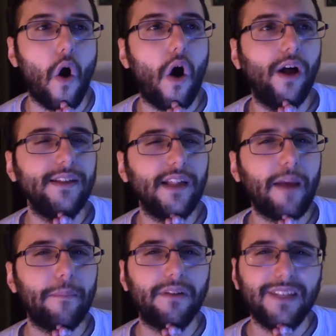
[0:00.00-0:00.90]
on, I
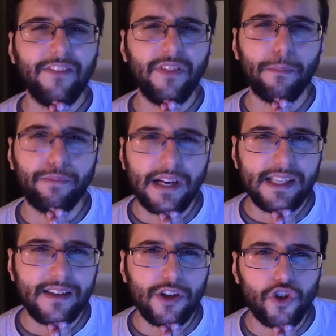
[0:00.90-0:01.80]
believe, the
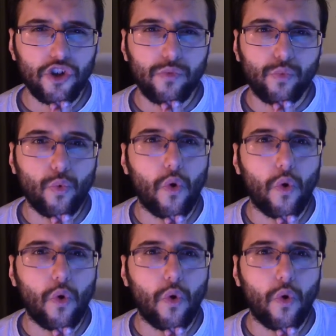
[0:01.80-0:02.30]
PlayStation